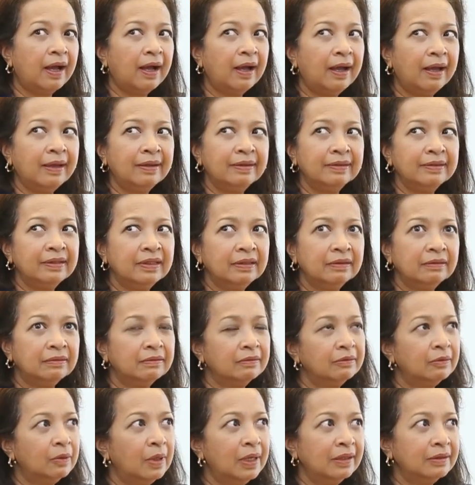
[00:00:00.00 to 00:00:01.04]
I said,
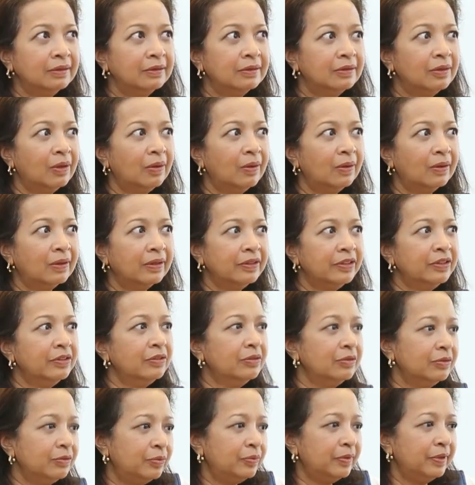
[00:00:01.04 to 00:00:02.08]
what? Eh? You
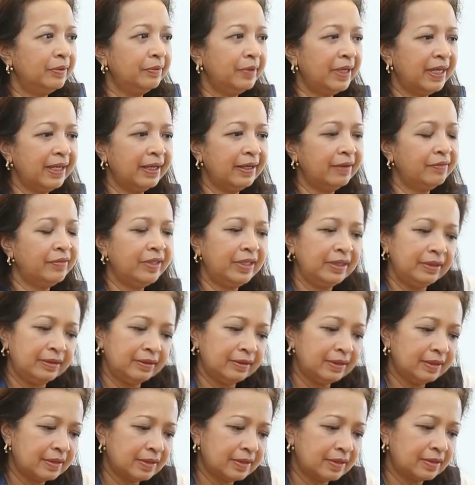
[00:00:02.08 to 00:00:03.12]
know, we're
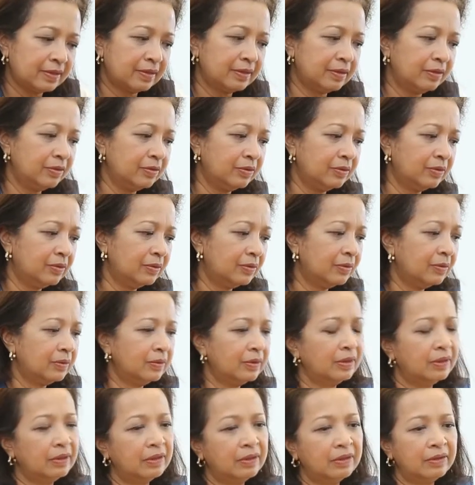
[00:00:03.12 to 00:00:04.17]
having this, you
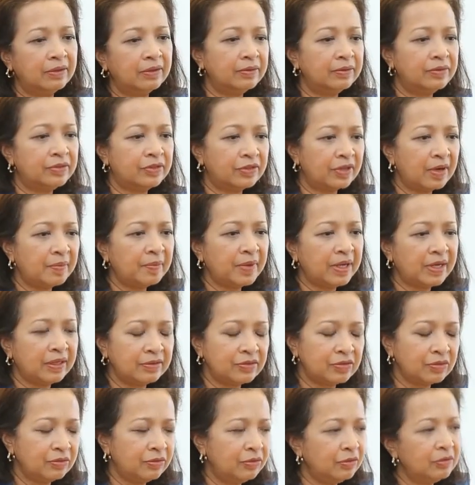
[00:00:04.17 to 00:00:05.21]
know, drama.
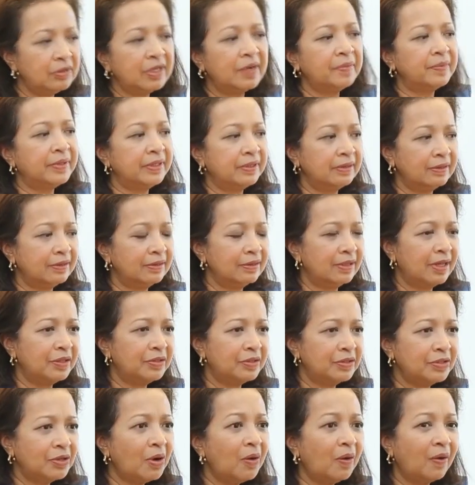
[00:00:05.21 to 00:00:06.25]
So you come
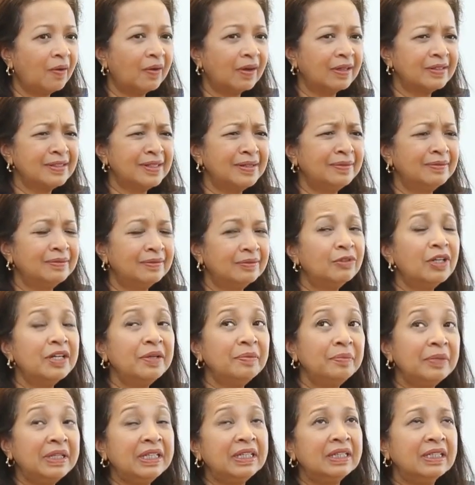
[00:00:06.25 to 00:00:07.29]
and talk. I said,
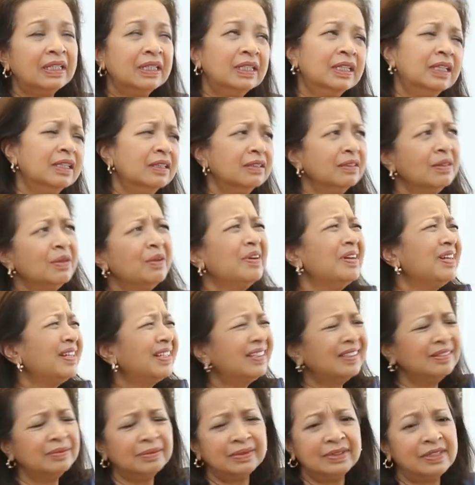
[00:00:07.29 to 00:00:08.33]
why me? I
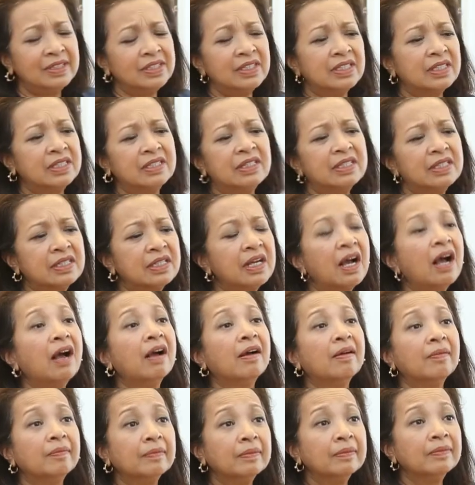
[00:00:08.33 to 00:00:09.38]
can just
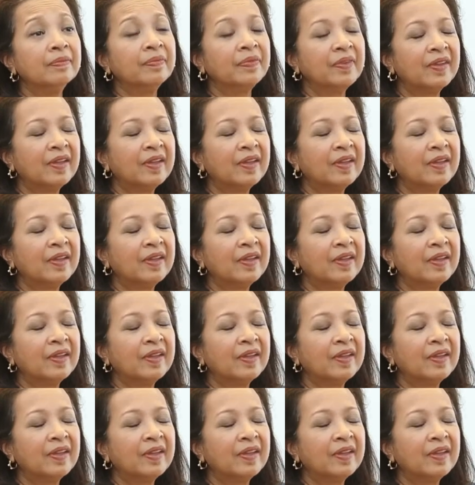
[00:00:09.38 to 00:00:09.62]
come.